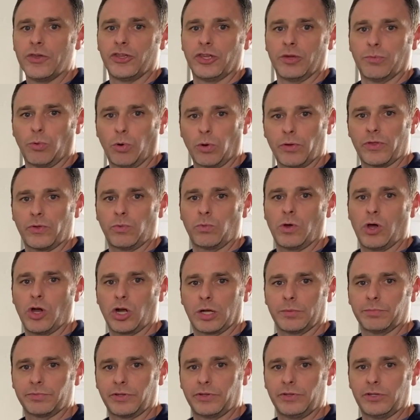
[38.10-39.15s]
you're more than
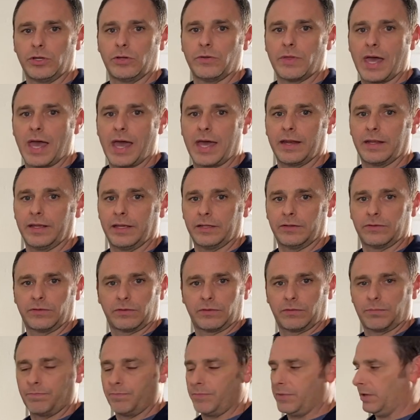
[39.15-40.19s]
welcome to do that.
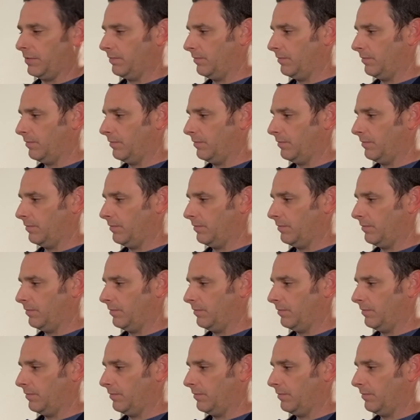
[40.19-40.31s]
It's